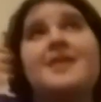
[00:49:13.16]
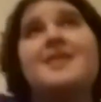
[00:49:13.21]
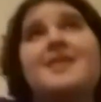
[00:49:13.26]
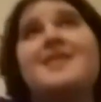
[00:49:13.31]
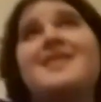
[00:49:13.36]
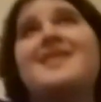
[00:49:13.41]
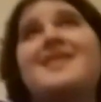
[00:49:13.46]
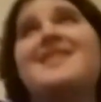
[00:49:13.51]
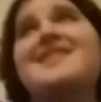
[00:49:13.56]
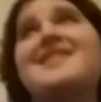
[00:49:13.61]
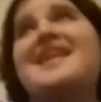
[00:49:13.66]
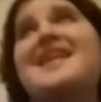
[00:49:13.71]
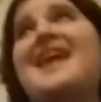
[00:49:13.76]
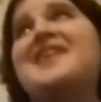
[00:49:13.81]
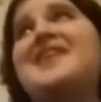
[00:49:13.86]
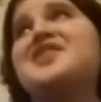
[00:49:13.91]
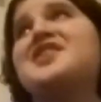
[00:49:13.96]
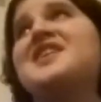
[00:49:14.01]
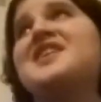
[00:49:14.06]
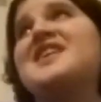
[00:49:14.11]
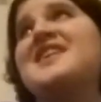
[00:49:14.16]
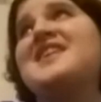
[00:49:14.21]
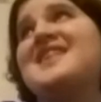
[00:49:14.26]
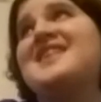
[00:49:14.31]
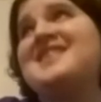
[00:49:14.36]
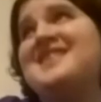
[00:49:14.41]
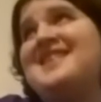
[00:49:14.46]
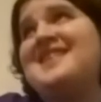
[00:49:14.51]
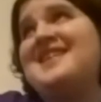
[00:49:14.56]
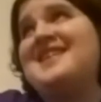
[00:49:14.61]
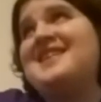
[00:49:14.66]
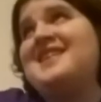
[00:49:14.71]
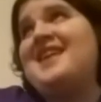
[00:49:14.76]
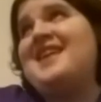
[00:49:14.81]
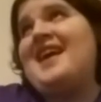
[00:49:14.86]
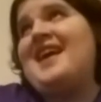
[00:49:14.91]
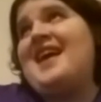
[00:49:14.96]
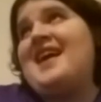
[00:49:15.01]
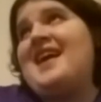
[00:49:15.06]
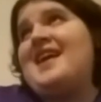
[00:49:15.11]
Lyra is in
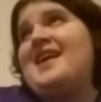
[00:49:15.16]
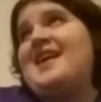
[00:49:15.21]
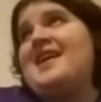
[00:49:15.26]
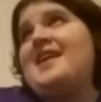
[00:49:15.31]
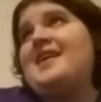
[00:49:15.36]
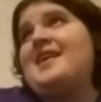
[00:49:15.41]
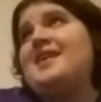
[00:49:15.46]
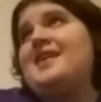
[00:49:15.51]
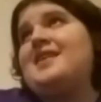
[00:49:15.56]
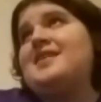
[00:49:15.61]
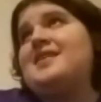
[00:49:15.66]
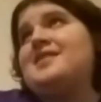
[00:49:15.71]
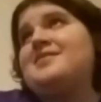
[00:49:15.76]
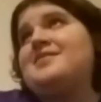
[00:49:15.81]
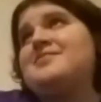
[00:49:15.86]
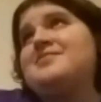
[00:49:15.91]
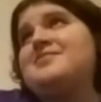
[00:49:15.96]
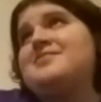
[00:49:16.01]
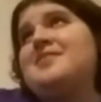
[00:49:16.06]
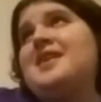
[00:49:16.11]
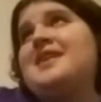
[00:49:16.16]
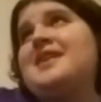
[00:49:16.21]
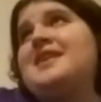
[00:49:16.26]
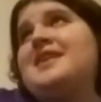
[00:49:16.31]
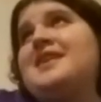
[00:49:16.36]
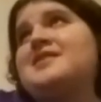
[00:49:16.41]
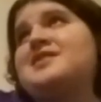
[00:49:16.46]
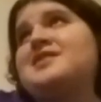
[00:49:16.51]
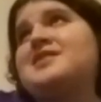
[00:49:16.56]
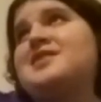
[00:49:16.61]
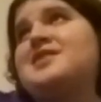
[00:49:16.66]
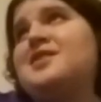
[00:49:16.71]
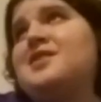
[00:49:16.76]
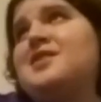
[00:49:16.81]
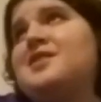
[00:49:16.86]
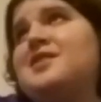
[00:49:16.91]
another star,